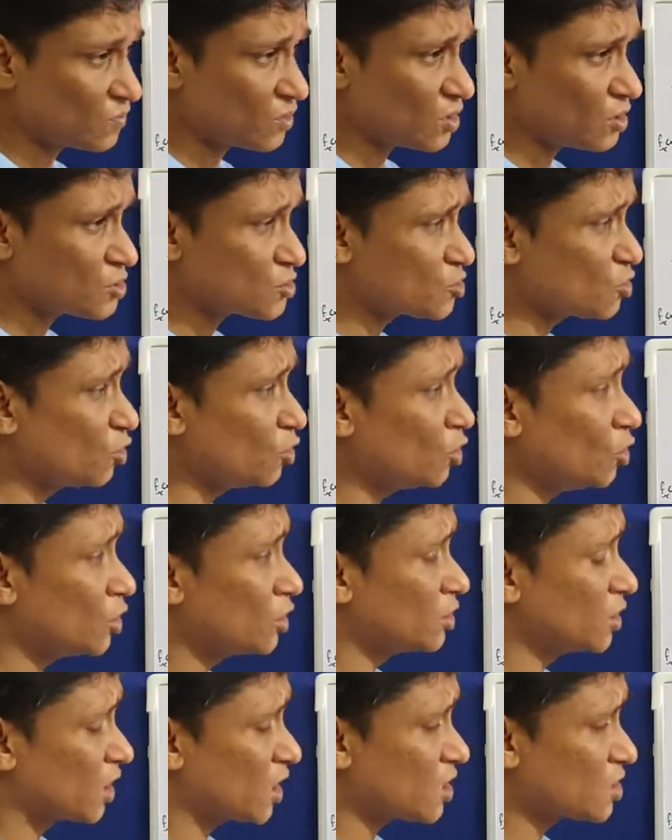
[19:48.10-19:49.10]
So
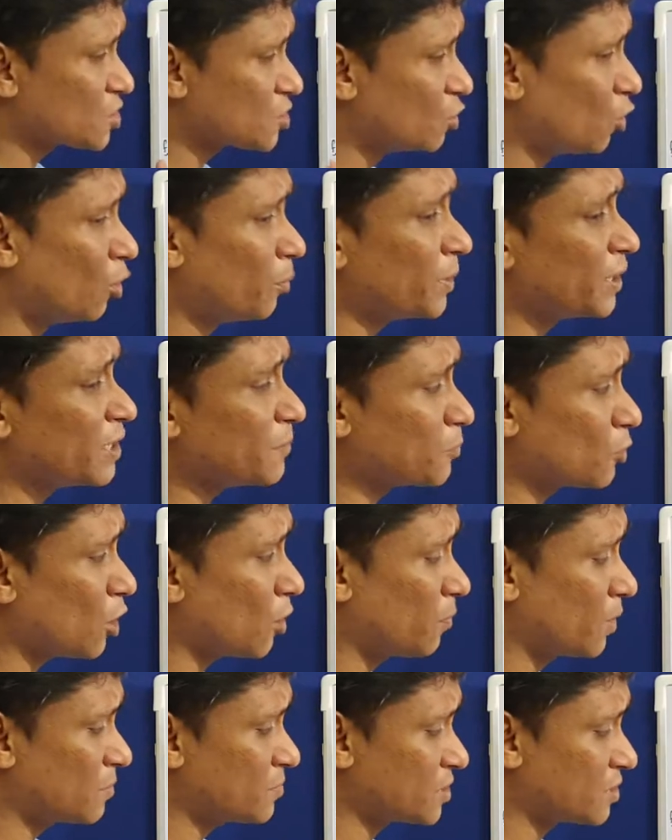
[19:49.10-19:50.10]
there are so many
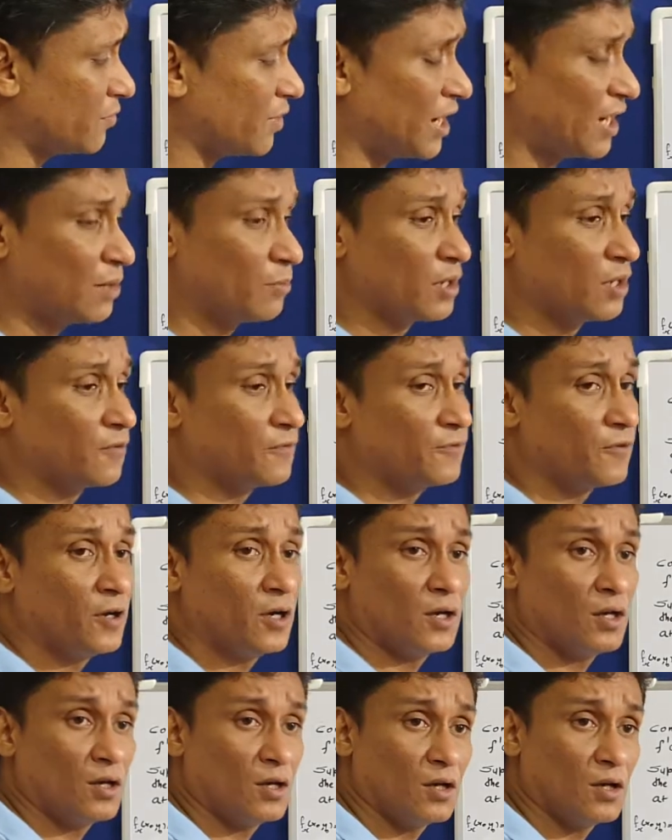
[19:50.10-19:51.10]
problems
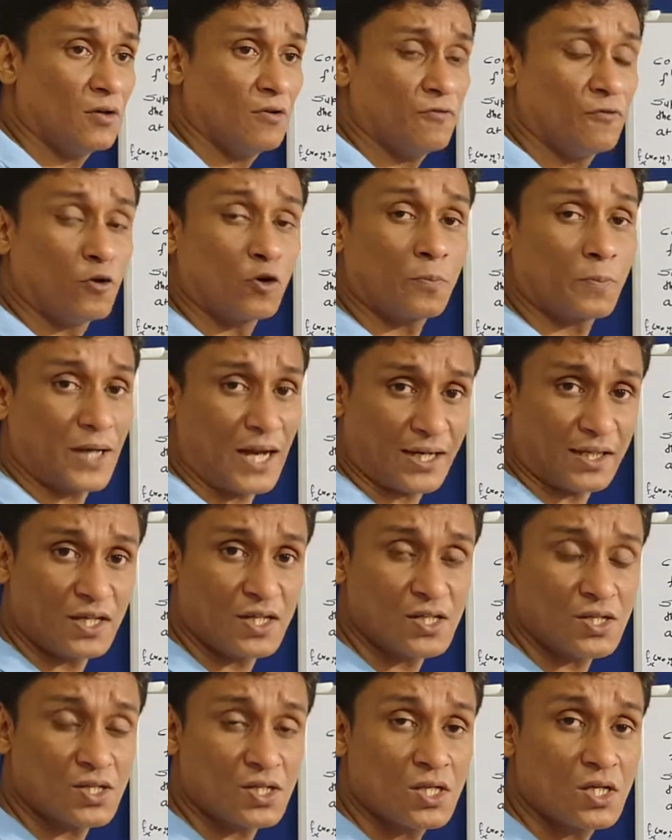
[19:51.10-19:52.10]
available for
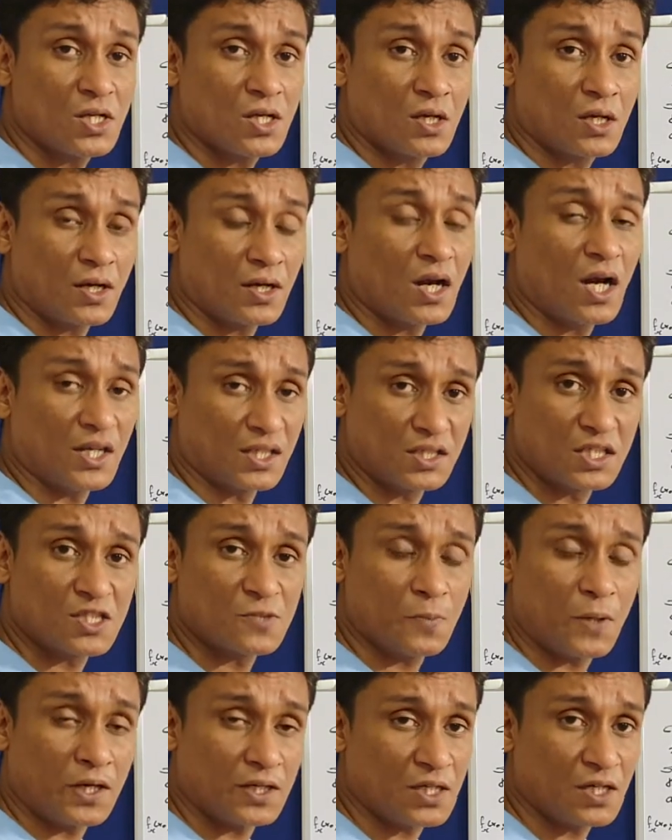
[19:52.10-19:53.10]
practice regarding
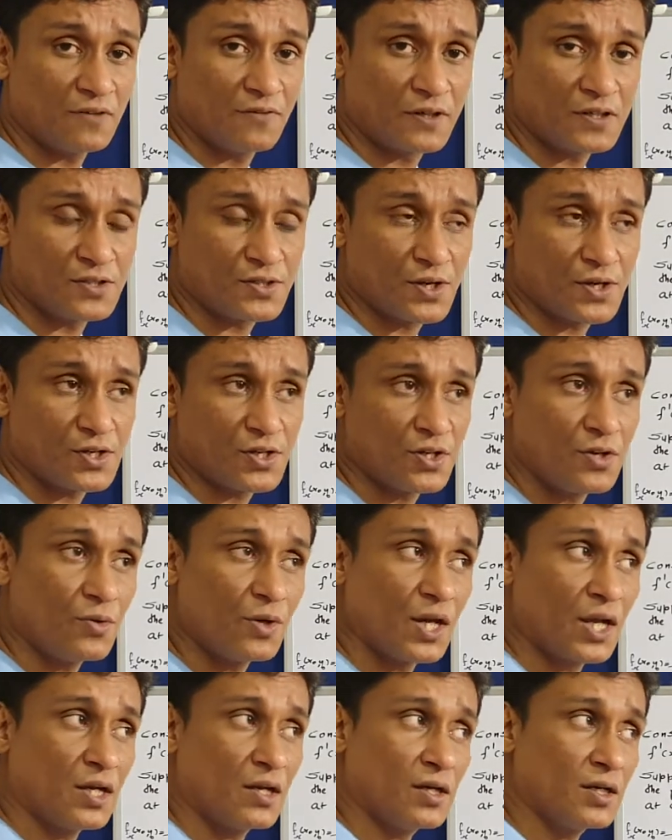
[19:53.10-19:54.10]
this partial differentiation. You
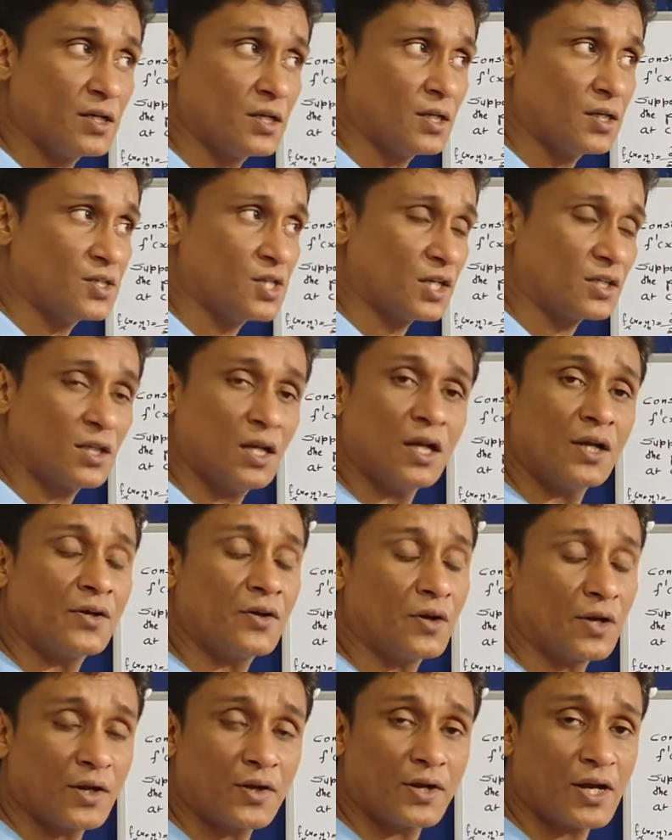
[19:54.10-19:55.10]
can check the
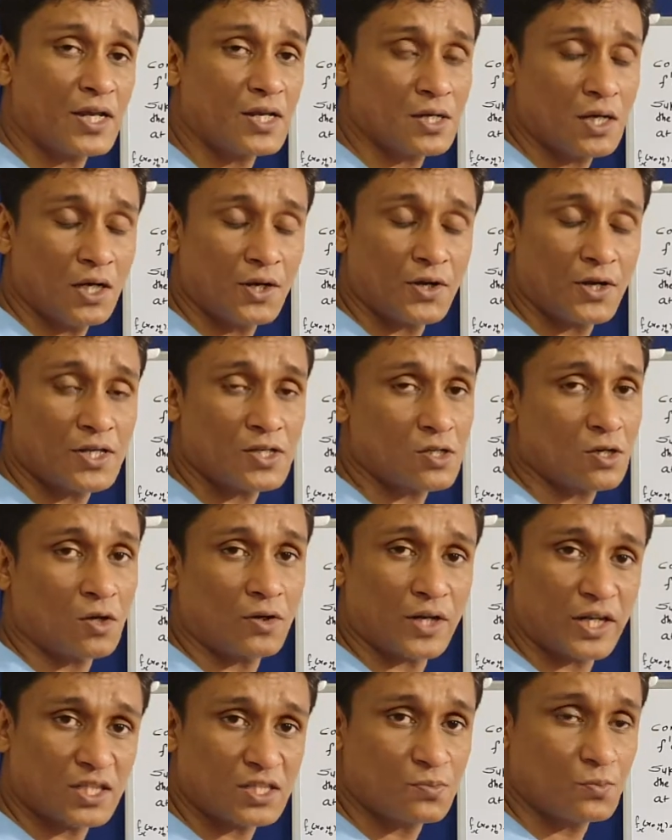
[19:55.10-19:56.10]
literature
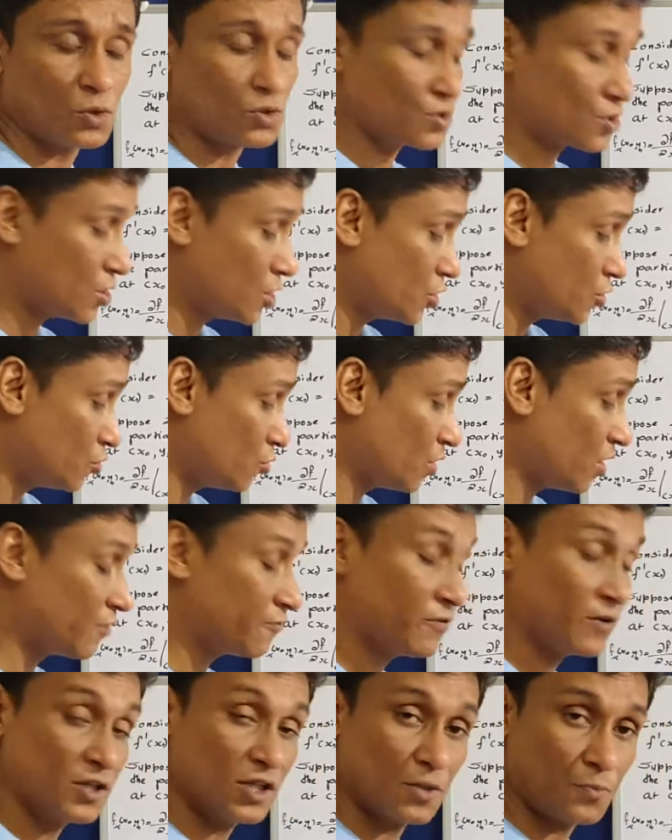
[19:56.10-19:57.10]
or textbooks to
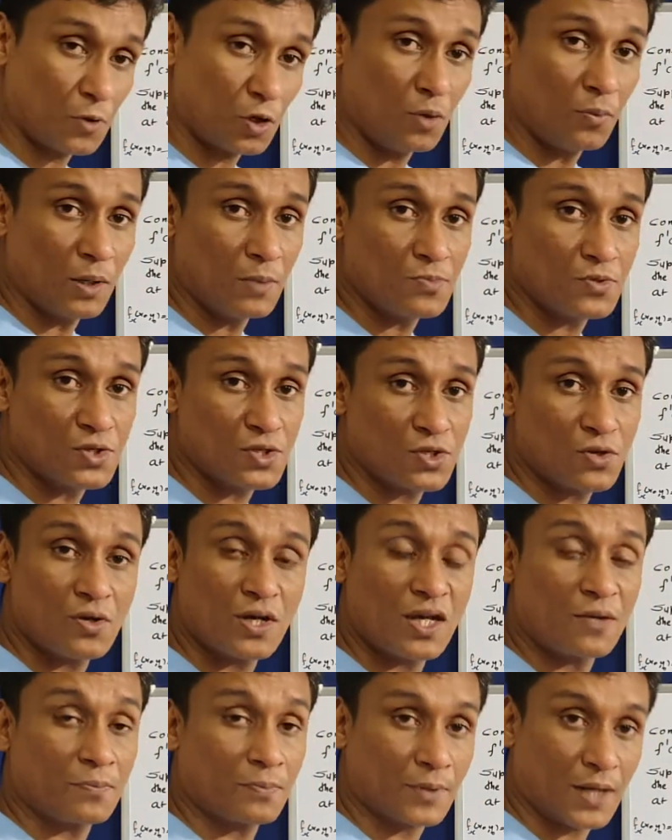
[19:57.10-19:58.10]
get further problems. You
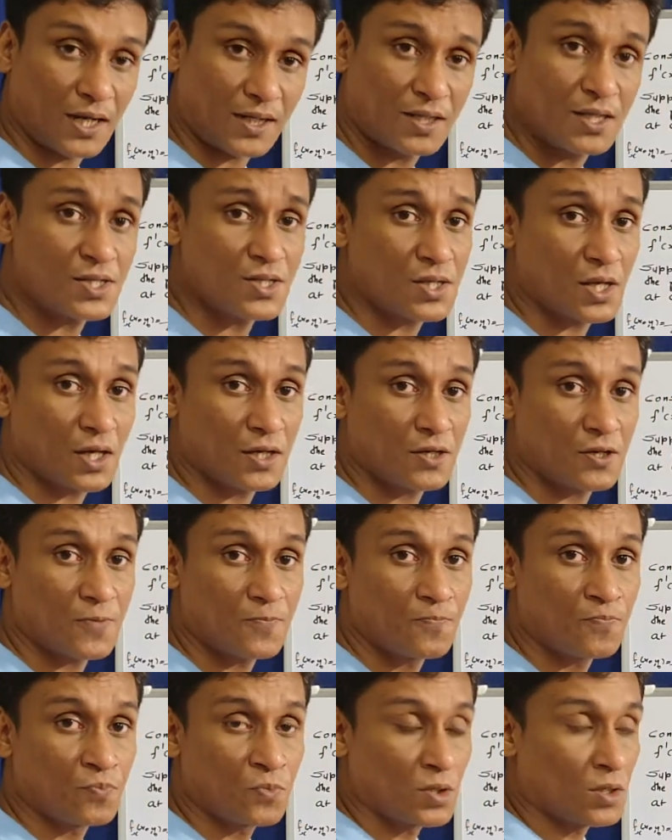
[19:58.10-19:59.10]
can practice it.
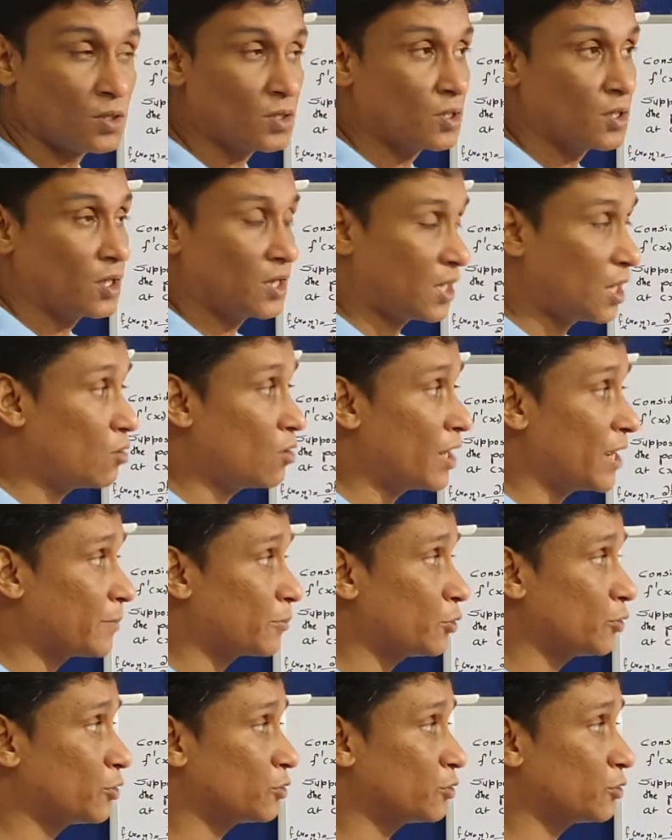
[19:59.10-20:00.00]
Now I am going